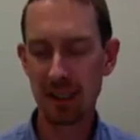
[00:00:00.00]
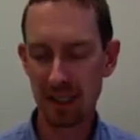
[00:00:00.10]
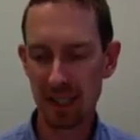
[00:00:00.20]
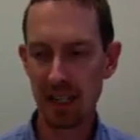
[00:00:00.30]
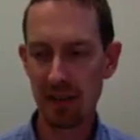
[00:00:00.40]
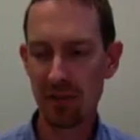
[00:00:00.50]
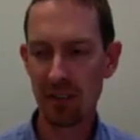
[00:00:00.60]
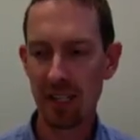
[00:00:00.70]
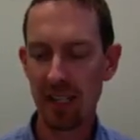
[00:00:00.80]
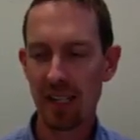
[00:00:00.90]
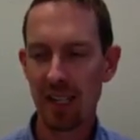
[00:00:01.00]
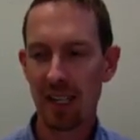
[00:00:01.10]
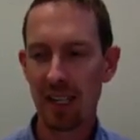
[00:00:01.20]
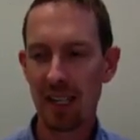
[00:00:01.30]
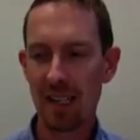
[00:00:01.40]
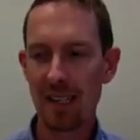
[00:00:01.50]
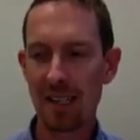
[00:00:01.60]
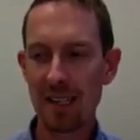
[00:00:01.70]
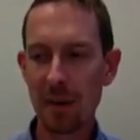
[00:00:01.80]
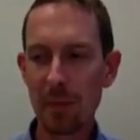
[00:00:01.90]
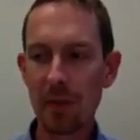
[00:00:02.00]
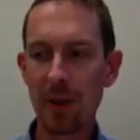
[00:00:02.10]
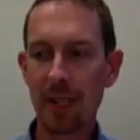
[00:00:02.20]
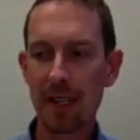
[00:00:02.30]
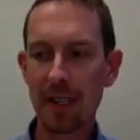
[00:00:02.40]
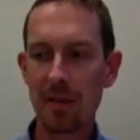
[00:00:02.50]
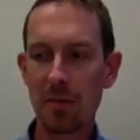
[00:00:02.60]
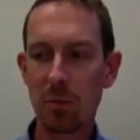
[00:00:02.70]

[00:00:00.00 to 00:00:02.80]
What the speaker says: life is something